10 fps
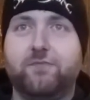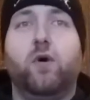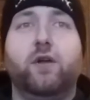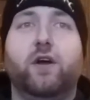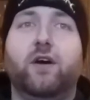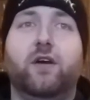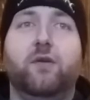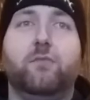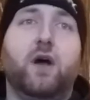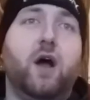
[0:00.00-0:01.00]
The one
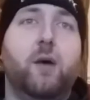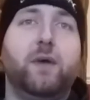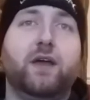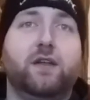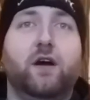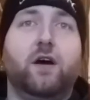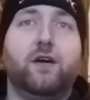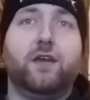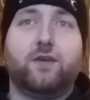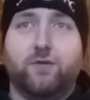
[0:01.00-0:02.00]
I'm umming and
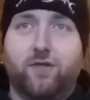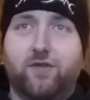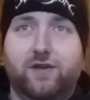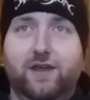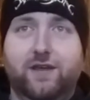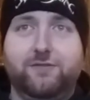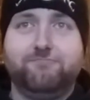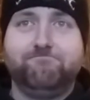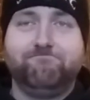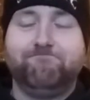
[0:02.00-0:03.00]
ahhing constantly in.